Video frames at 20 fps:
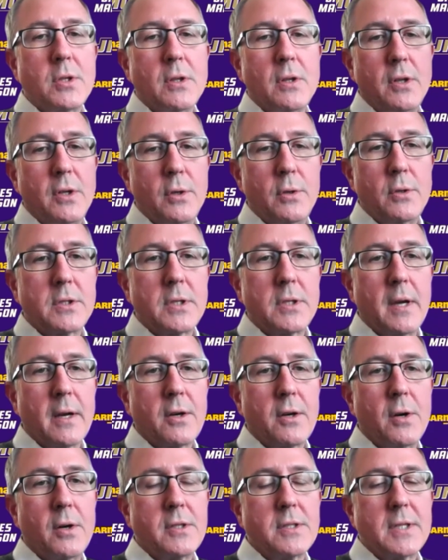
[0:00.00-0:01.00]
of the Dukes,
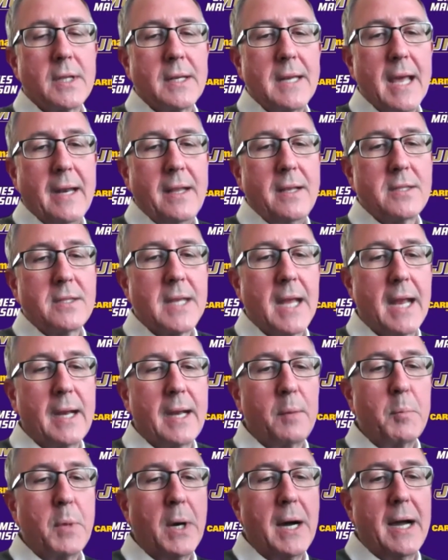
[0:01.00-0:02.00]
Curt Cignetti,
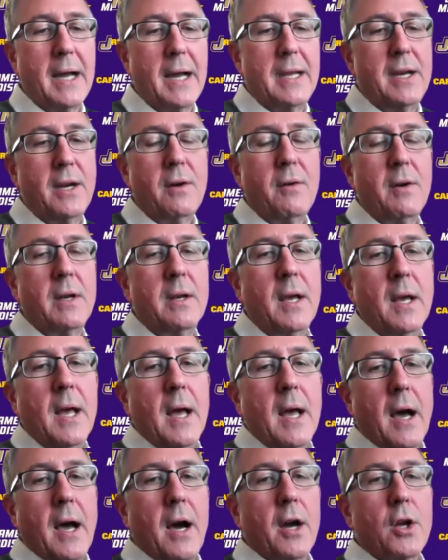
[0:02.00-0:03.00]
standing by here. And
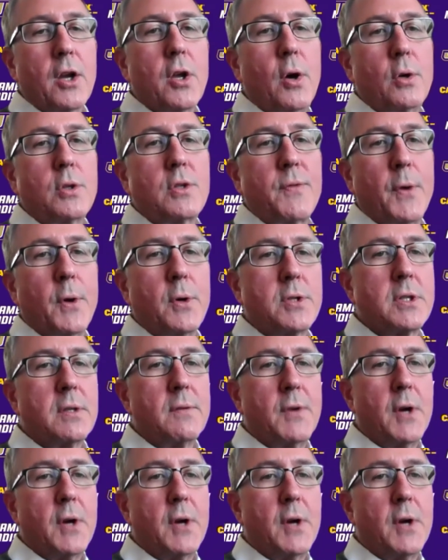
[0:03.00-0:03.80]
Coach, first of